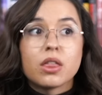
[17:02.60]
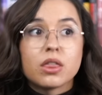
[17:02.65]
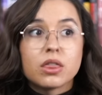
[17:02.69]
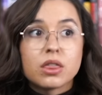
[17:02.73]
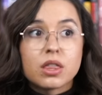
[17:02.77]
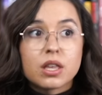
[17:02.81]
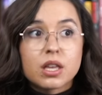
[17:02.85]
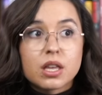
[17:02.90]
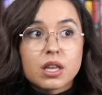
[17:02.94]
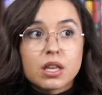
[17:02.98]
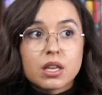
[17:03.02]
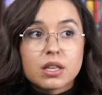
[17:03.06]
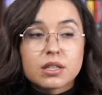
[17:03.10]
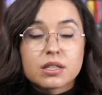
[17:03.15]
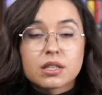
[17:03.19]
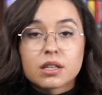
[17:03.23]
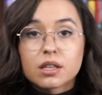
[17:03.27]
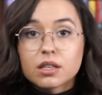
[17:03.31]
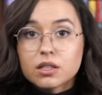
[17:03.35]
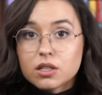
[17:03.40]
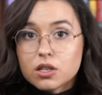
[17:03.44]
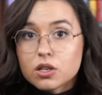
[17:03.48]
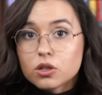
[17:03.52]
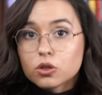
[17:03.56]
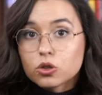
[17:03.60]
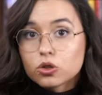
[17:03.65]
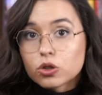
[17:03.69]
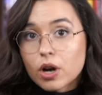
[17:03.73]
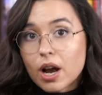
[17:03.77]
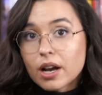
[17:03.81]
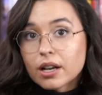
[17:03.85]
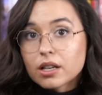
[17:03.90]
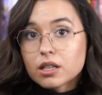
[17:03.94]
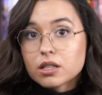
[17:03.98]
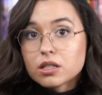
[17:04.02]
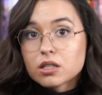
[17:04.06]
the Celestial
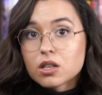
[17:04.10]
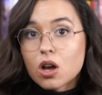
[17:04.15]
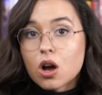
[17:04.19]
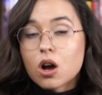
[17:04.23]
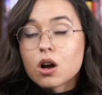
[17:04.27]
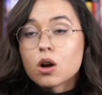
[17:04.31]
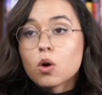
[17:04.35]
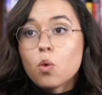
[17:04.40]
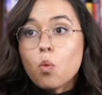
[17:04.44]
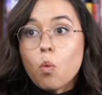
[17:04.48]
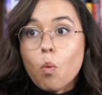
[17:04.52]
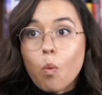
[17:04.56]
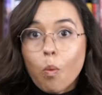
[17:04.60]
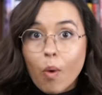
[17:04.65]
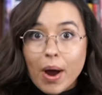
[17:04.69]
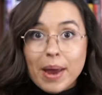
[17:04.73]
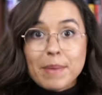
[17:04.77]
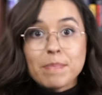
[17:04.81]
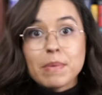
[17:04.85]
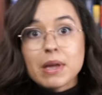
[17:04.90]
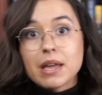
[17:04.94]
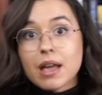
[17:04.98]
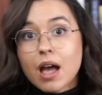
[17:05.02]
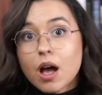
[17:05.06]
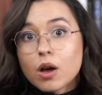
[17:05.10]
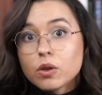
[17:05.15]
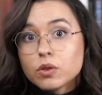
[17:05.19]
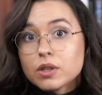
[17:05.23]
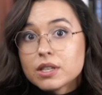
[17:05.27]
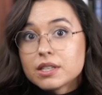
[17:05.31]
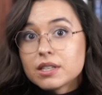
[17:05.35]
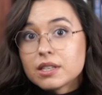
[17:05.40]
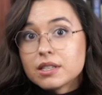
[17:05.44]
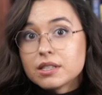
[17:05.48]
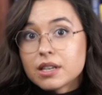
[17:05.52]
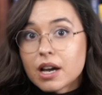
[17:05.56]
Dragons are wiping out
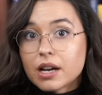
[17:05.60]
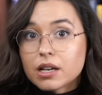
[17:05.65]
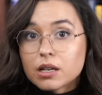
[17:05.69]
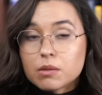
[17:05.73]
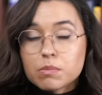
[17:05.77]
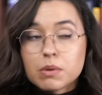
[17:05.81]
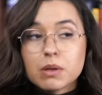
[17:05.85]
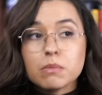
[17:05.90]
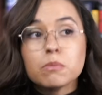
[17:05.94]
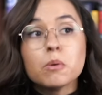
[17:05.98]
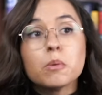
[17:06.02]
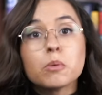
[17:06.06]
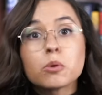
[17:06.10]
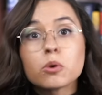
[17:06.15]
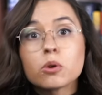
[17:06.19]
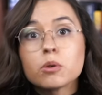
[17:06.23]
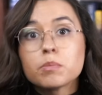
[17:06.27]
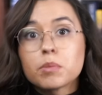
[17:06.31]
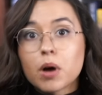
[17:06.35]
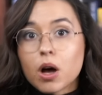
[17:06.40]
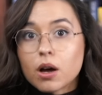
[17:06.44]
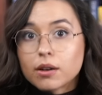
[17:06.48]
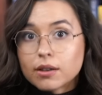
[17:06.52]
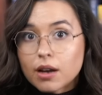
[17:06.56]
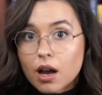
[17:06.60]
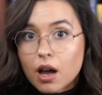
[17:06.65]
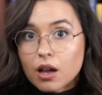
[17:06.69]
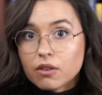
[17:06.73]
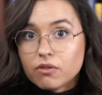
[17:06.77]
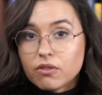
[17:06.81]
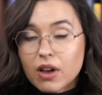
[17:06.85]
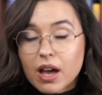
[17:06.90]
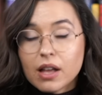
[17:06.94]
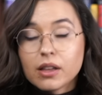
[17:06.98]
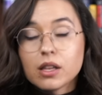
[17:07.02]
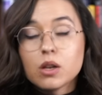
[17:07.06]
this entire people group on God
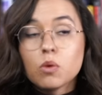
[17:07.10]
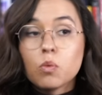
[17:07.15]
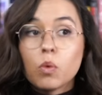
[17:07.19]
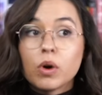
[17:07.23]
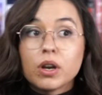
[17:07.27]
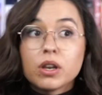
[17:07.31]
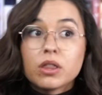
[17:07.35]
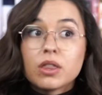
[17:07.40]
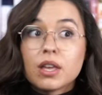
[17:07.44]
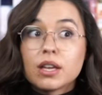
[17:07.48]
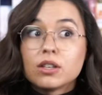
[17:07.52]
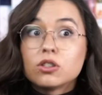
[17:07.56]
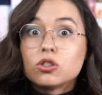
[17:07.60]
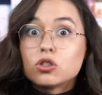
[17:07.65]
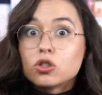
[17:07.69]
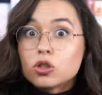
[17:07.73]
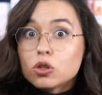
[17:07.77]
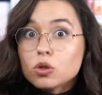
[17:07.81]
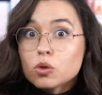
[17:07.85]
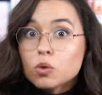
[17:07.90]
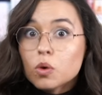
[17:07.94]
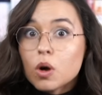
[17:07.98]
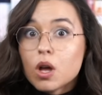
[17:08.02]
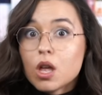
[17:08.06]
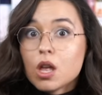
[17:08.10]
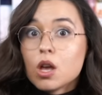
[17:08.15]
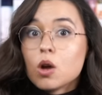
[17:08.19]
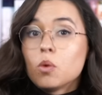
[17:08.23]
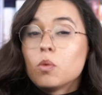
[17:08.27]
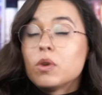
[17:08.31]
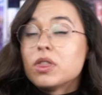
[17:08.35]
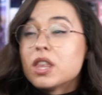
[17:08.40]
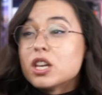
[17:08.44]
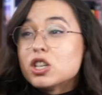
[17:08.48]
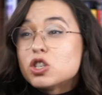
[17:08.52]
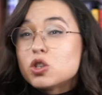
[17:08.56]
Valley. What do?
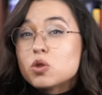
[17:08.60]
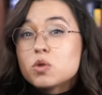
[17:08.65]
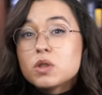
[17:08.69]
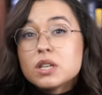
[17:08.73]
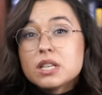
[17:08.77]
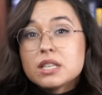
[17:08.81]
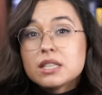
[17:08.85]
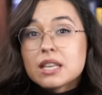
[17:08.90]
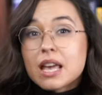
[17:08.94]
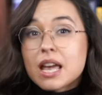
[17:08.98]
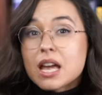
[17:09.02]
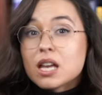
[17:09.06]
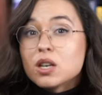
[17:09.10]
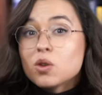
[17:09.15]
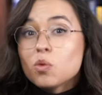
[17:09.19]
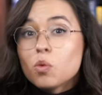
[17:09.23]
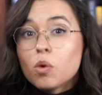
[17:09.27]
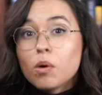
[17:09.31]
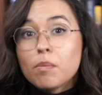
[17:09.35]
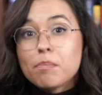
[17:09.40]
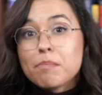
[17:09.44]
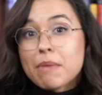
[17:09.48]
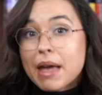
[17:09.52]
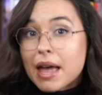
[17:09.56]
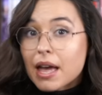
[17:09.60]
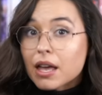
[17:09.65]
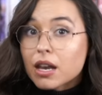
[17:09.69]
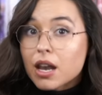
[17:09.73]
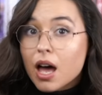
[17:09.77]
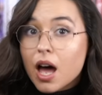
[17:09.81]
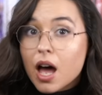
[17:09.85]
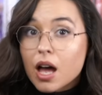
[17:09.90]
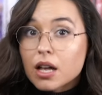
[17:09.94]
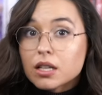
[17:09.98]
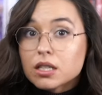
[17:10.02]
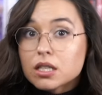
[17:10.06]
When they do these annual
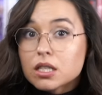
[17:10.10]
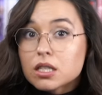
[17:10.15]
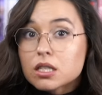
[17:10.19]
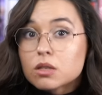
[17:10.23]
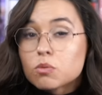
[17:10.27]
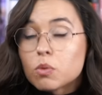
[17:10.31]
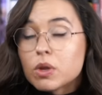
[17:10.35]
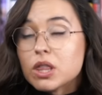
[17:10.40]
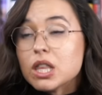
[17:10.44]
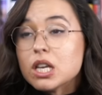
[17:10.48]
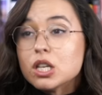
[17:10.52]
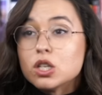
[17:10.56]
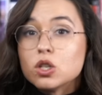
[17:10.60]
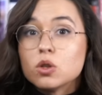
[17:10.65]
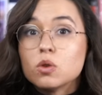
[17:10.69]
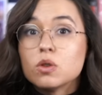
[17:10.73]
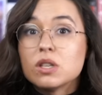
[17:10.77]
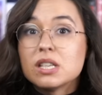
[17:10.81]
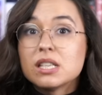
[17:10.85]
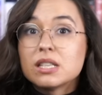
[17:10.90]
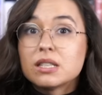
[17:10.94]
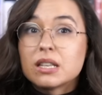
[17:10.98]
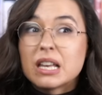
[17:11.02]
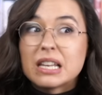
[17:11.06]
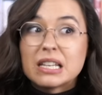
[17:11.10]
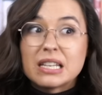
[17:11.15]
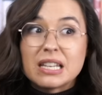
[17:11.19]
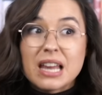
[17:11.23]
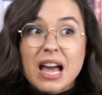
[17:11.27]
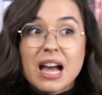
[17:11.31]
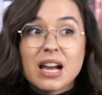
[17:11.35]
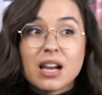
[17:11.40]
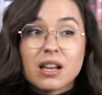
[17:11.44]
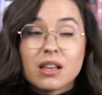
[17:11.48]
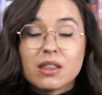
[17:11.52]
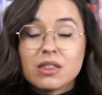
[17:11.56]
manhunts, when they do these
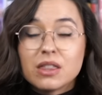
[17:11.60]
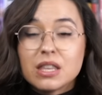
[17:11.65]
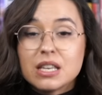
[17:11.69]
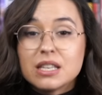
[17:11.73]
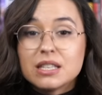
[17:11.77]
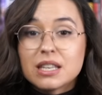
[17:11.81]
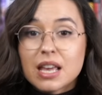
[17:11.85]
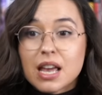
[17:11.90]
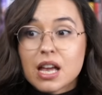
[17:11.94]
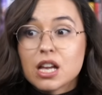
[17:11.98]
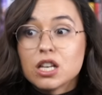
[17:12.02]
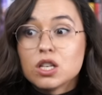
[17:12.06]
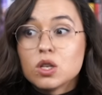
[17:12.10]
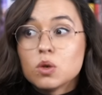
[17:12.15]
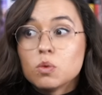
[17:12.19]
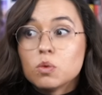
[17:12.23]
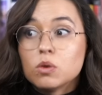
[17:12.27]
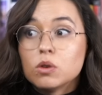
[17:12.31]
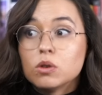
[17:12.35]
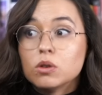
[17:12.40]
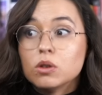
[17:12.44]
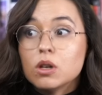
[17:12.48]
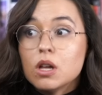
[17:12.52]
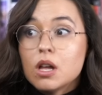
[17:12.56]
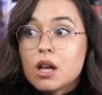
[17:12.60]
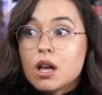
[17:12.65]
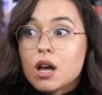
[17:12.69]
annual